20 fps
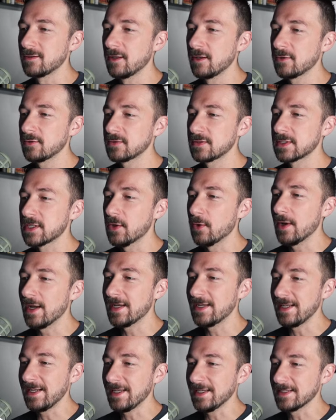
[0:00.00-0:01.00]
loads, go
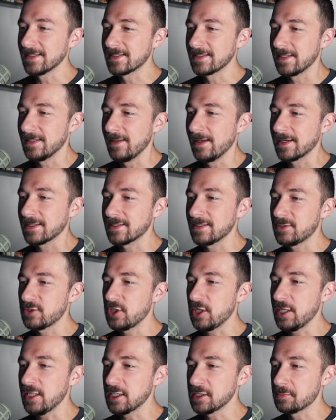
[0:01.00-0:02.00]
ahead and select
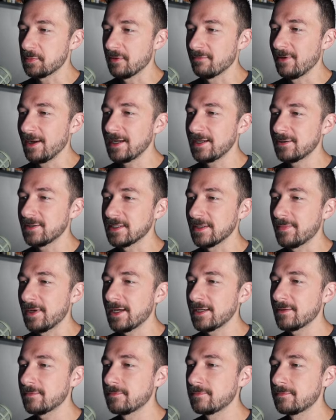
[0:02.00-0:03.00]
Change Provider at the
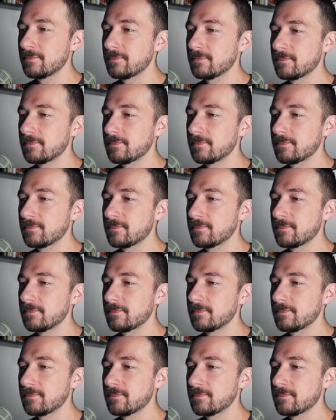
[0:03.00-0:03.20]
bottom